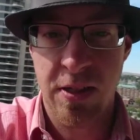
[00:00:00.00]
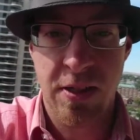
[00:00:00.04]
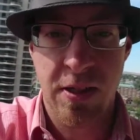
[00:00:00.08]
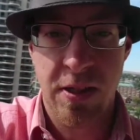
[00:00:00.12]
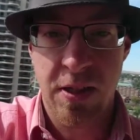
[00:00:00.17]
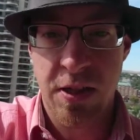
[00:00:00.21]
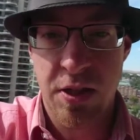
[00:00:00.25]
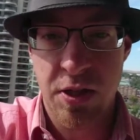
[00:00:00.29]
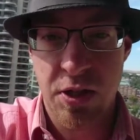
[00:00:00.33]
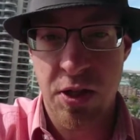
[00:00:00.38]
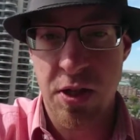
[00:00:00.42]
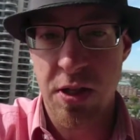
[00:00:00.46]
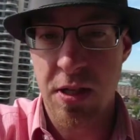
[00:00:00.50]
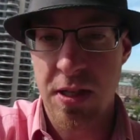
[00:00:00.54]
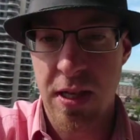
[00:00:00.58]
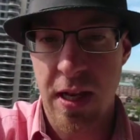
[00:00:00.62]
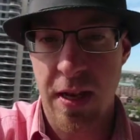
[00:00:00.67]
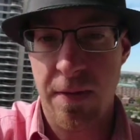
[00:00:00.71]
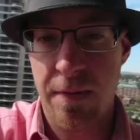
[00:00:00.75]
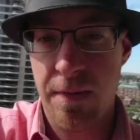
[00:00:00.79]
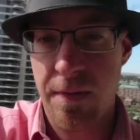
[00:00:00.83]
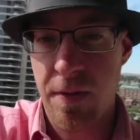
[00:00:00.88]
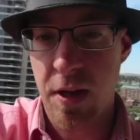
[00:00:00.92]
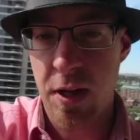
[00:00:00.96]
just
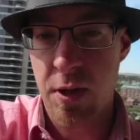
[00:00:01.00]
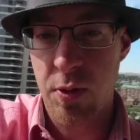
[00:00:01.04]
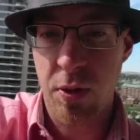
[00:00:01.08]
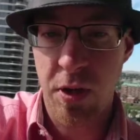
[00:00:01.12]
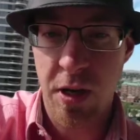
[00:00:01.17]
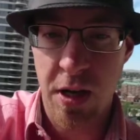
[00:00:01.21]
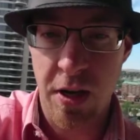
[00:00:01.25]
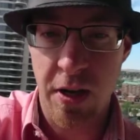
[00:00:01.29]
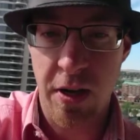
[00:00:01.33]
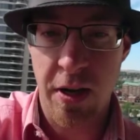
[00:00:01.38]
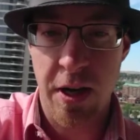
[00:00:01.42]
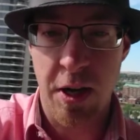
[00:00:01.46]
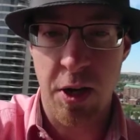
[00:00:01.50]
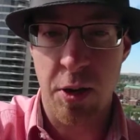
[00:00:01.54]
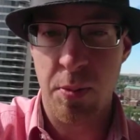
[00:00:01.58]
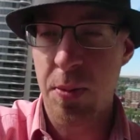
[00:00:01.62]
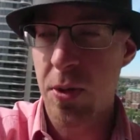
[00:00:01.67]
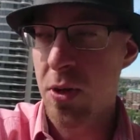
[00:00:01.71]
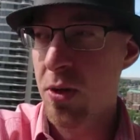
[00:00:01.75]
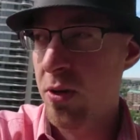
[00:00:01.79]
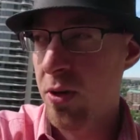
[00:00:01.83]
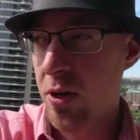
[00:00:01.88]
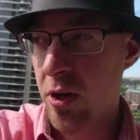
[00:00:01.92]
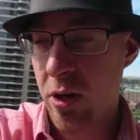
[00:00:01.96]
have fun. We're here to help you
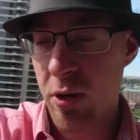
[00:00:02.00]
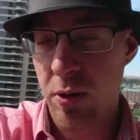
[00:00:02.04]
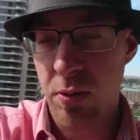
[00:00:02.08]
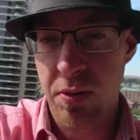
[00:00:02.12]
grow.